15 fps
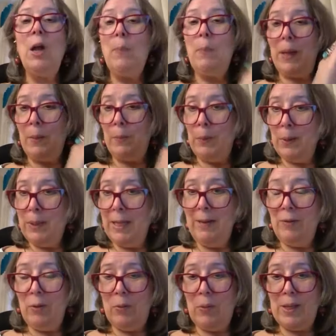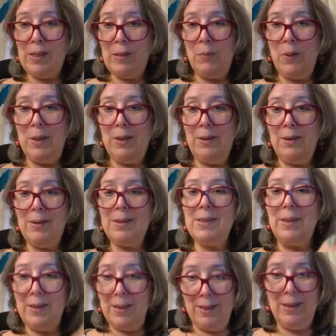but I believe the recipe is
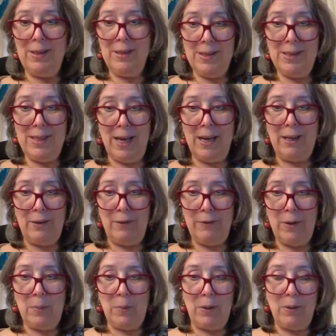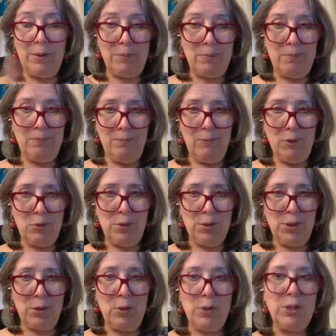something he's taken from a true
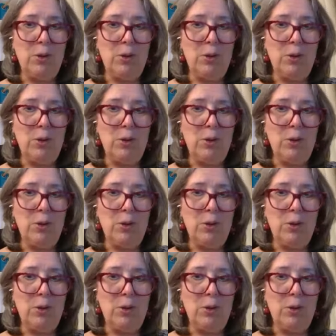source.